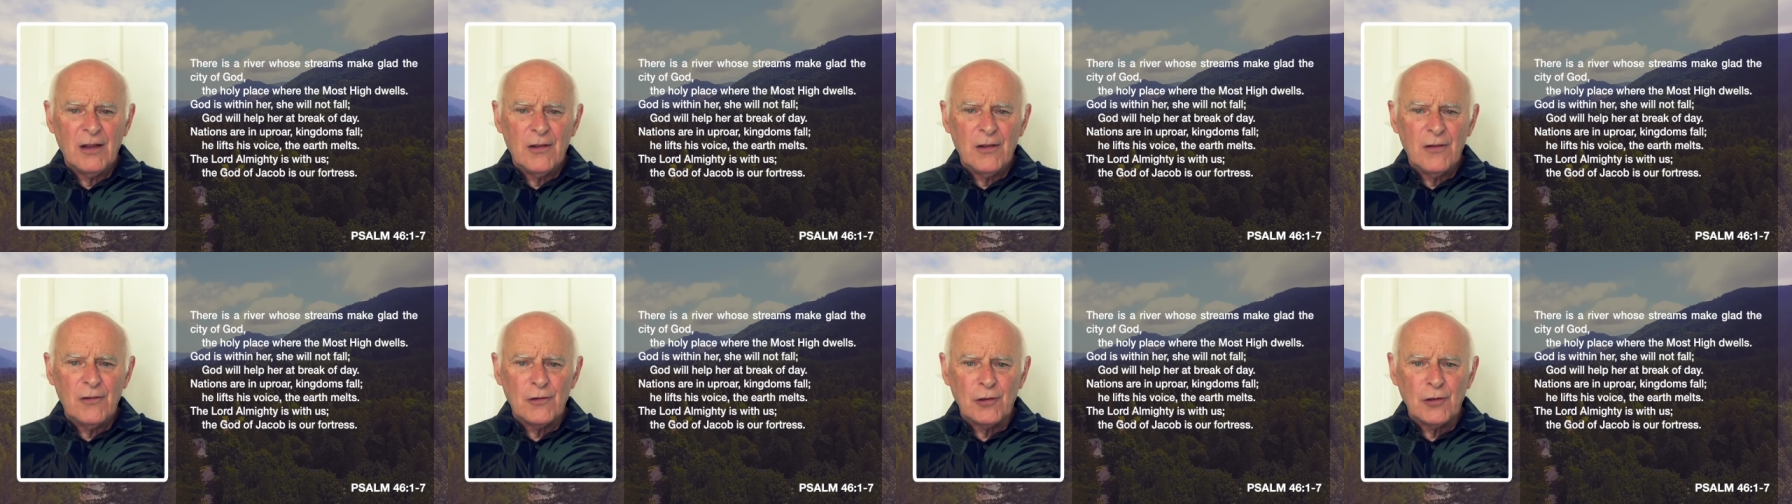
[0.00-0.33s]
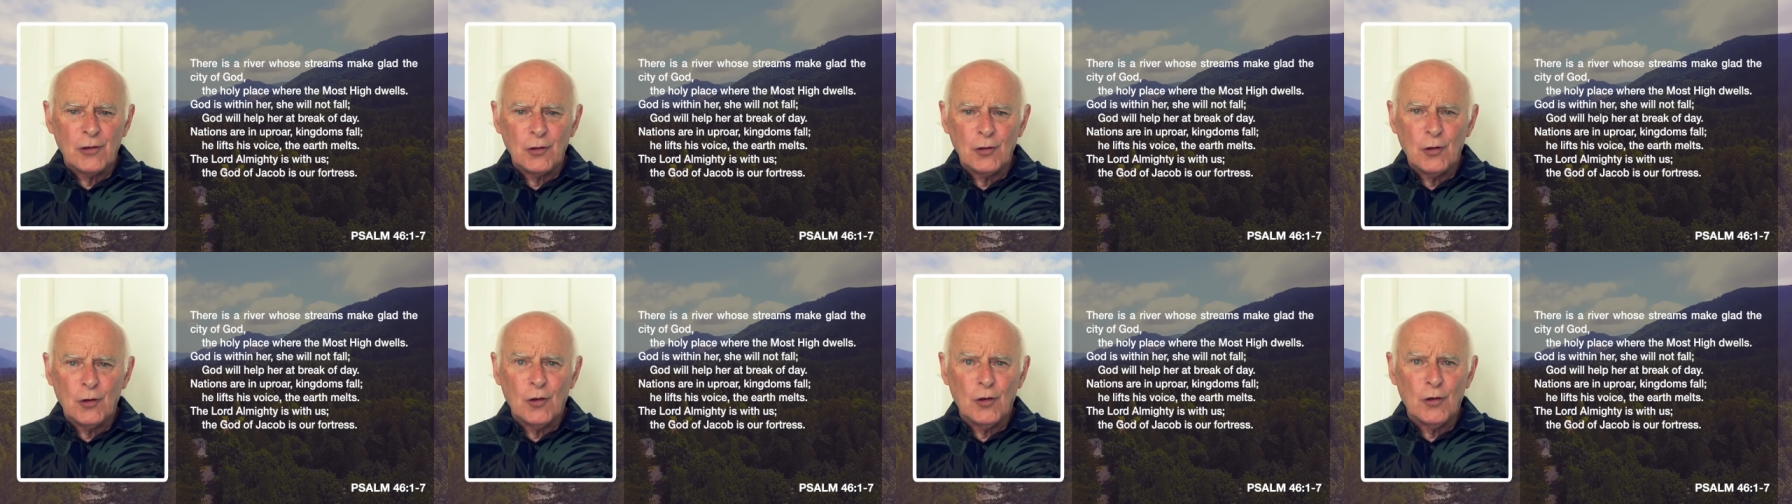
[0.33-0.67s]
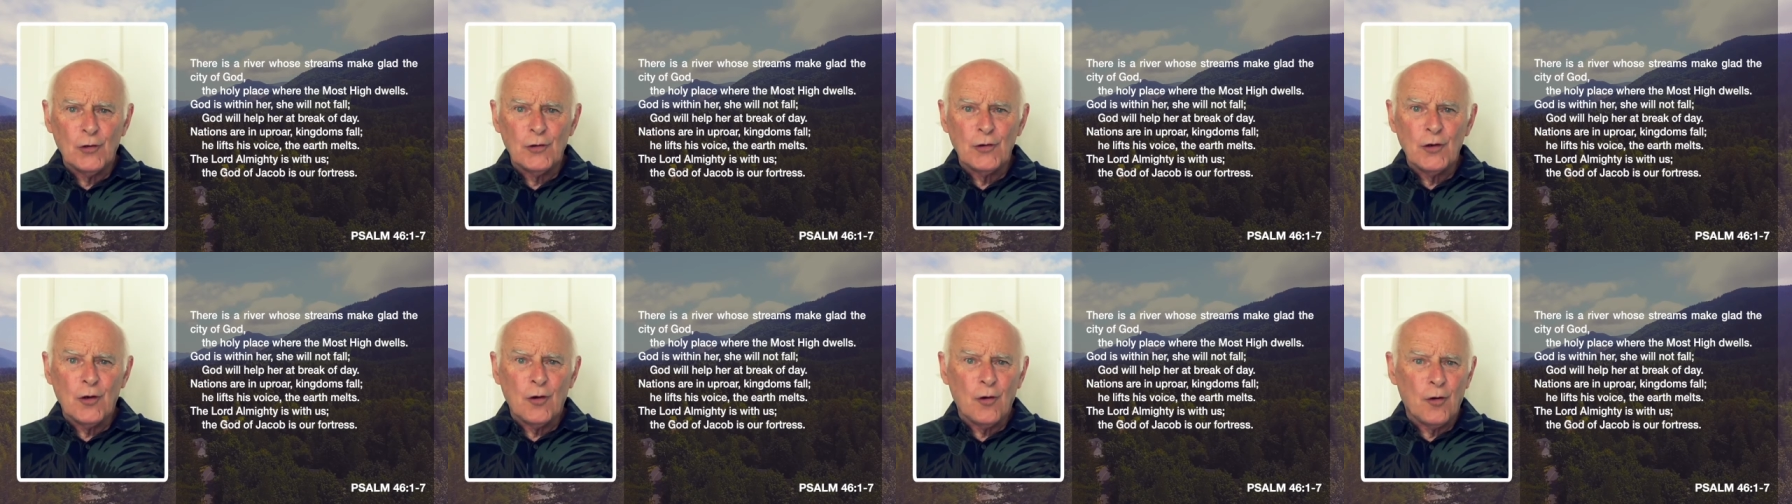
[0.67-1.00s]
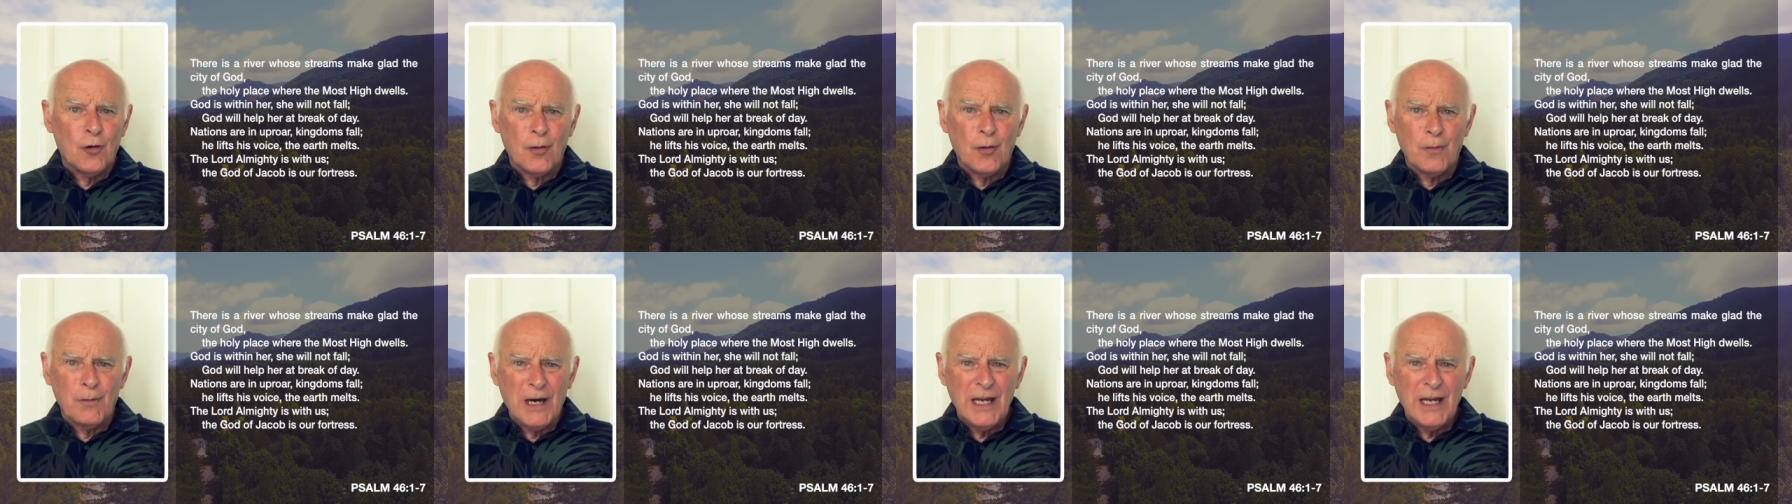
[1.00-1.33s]
The Lord
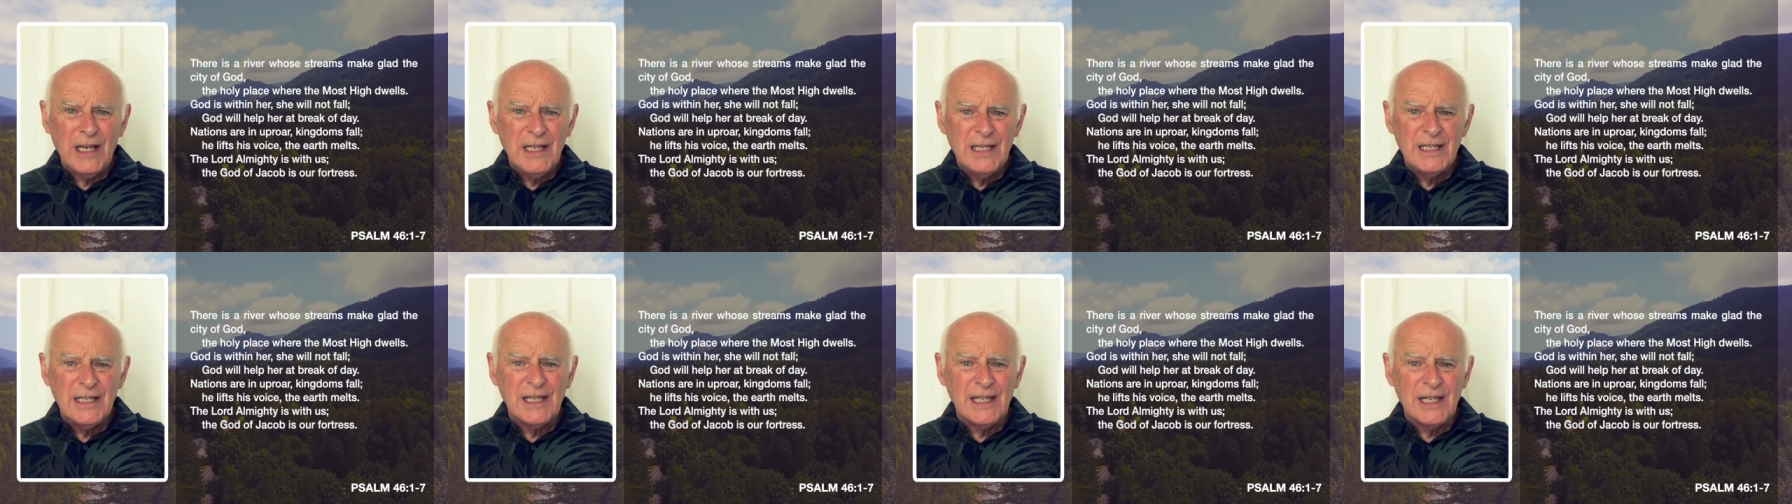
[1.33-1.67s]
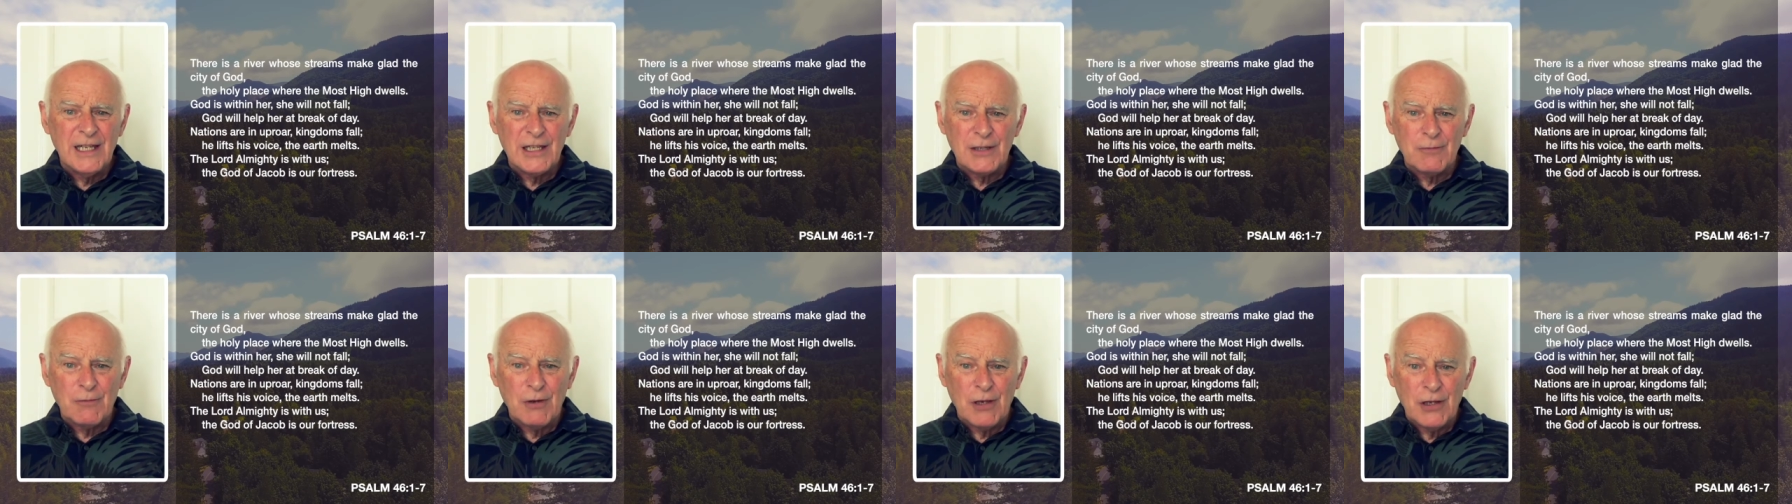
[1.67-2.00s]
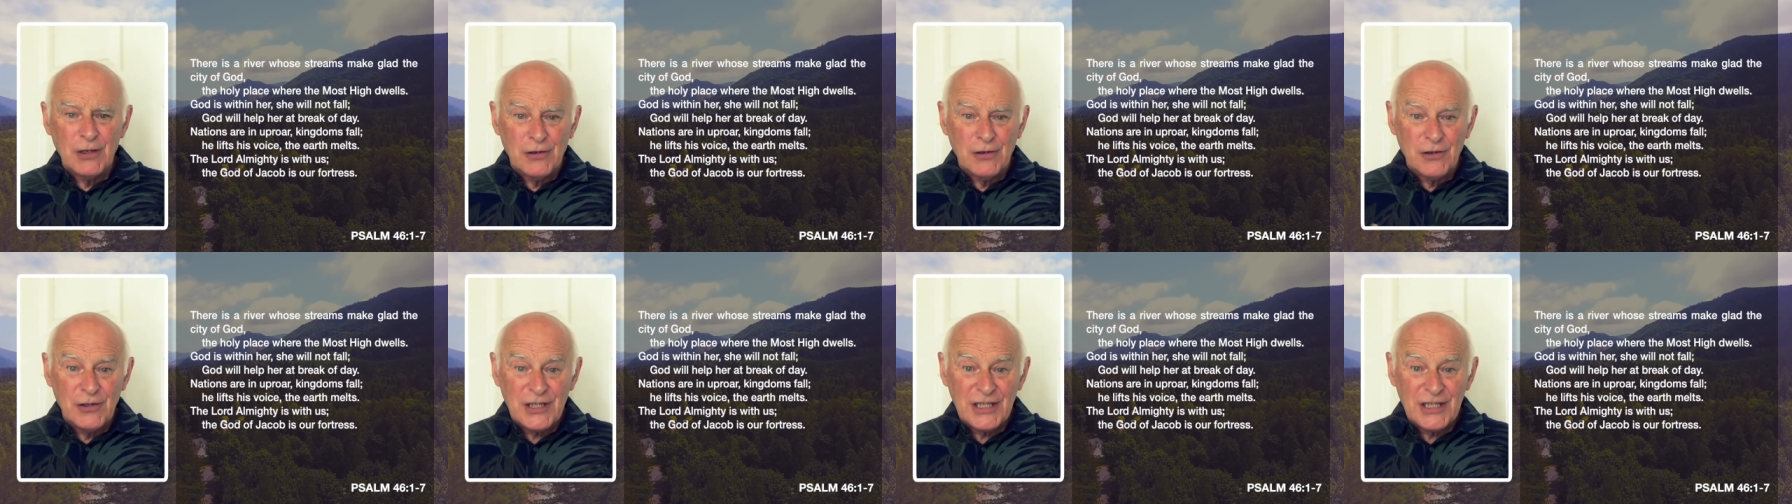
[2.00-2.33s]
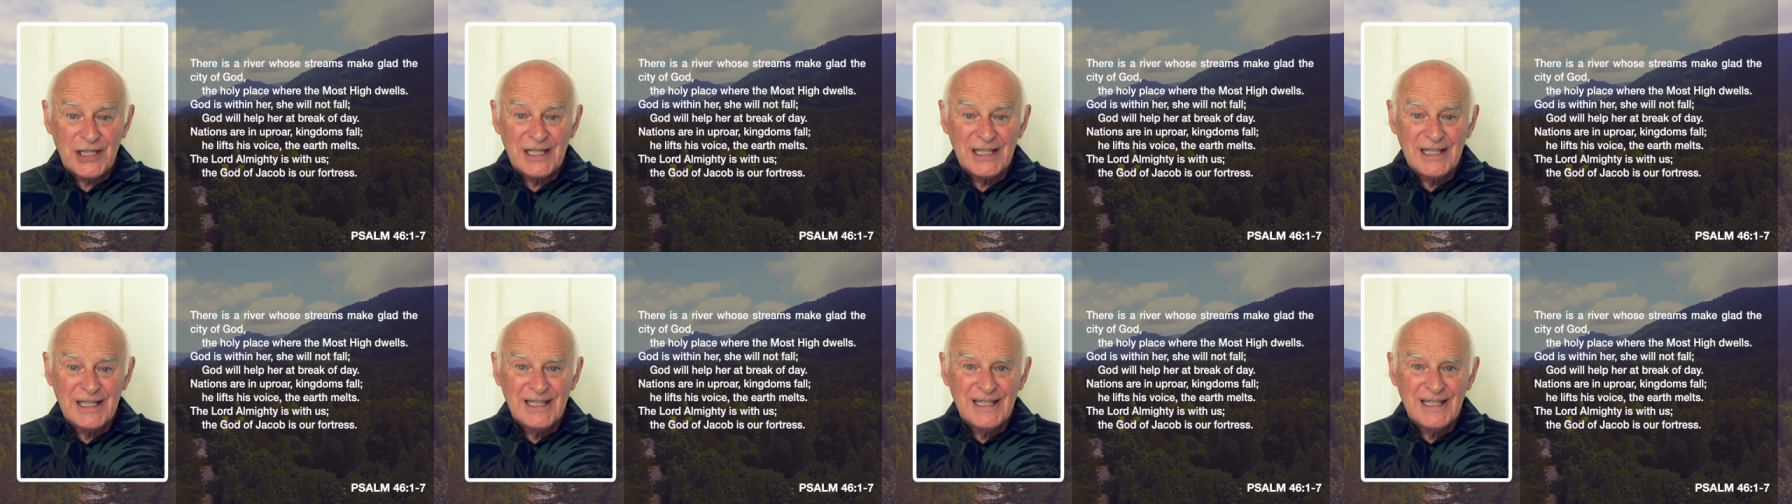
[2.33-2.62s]
Almighty is with us.